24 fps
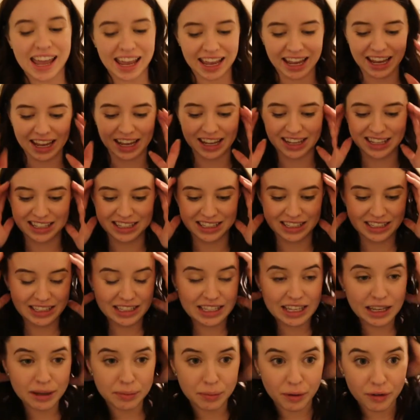and
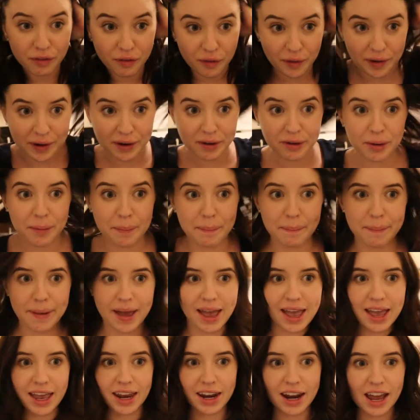before I go to
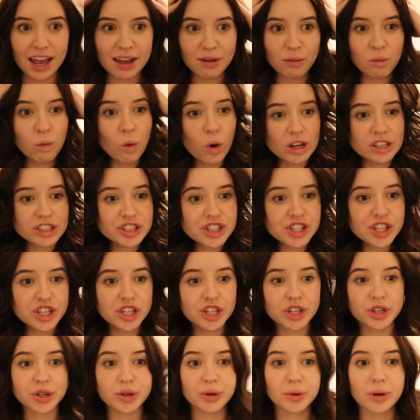bed, I want
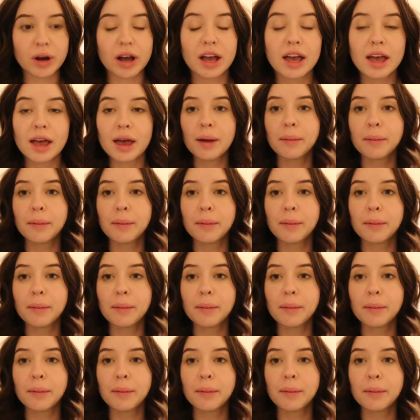to